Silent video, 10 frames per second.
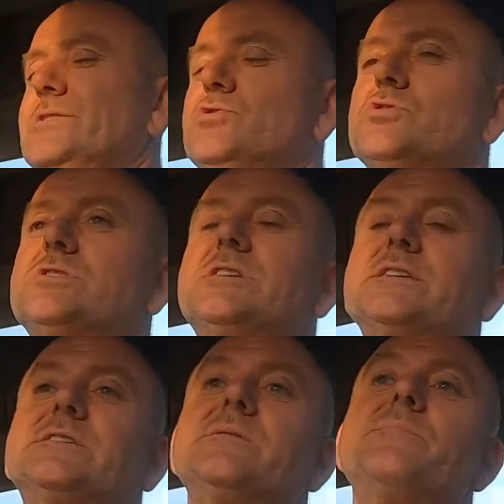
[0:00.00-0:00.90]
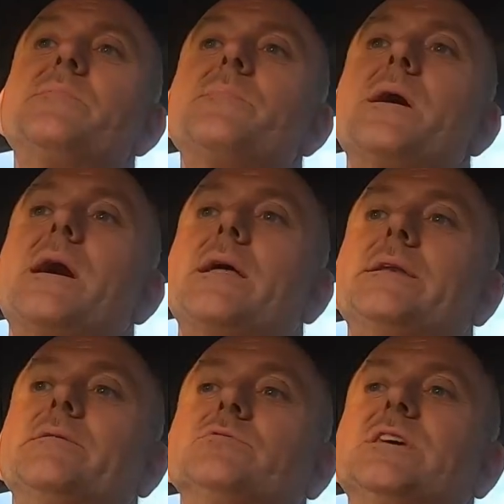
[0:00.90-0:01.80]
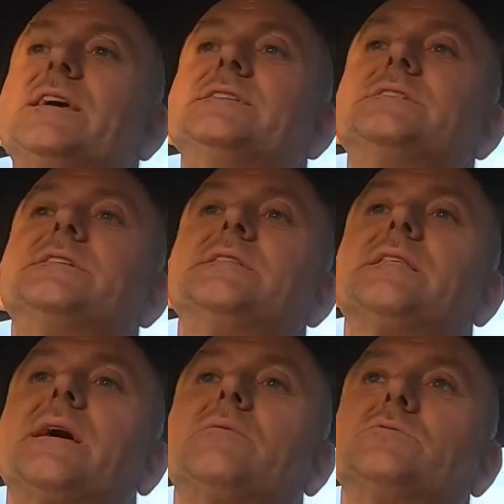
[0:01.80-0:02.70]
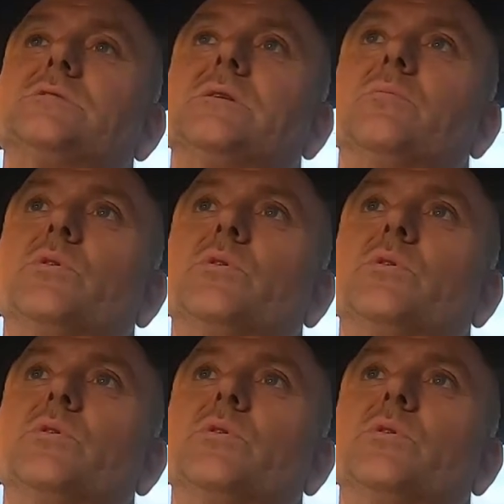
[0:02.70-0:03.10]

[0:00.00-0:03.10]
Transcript: It just sticks in my mind it was 18,000,